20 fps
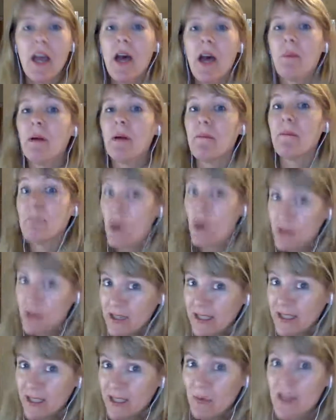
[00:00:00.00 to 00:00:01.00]
but
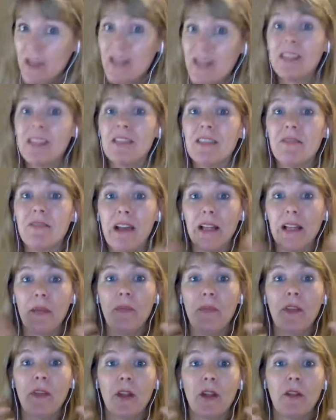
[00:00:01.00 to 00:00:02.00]
mostly we need to
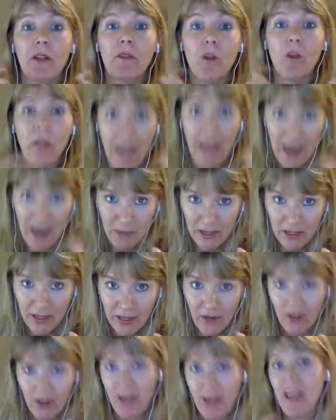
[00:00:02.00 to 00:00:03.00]
develop their
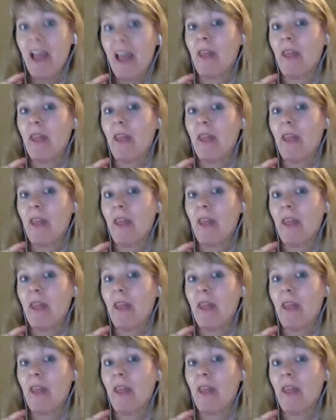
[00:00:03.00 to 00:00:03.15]
vocabulary